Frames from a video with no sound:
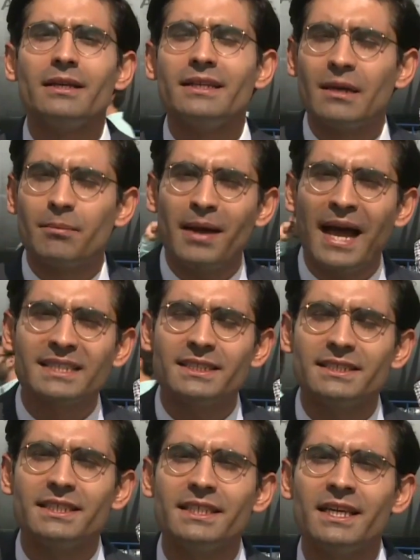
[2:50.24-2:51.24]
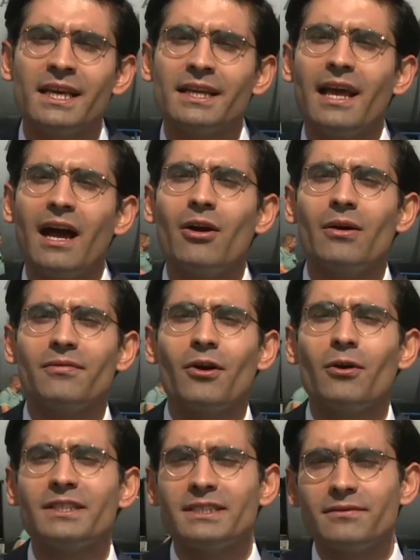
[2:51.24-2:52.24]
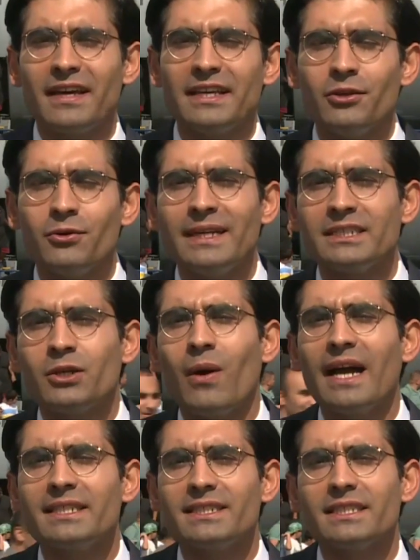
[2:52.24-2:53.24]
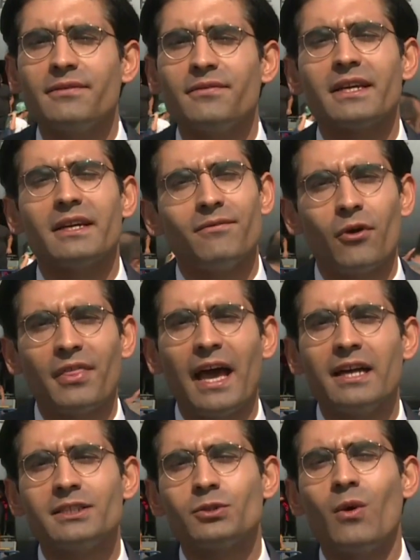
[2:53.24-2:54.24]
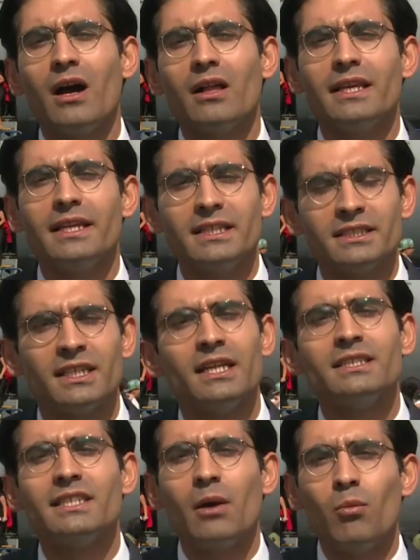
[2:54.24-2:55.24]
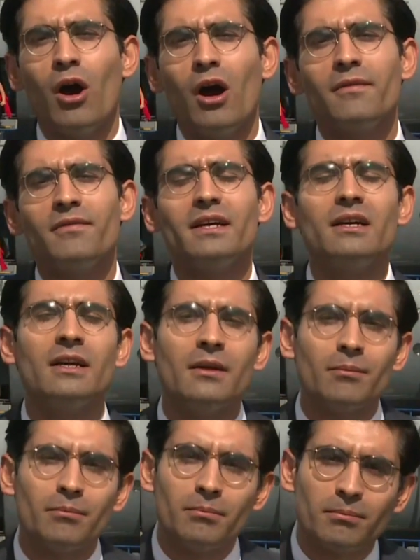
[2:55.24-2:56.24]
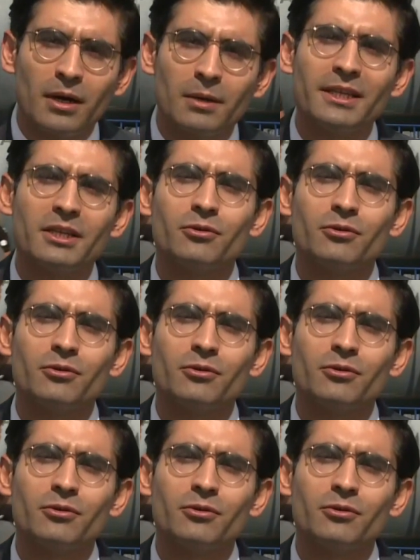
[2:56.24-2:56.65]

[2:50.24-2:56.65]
capacity. Now, of course, the venue is quite significant for that as well, and it's somewhat of a public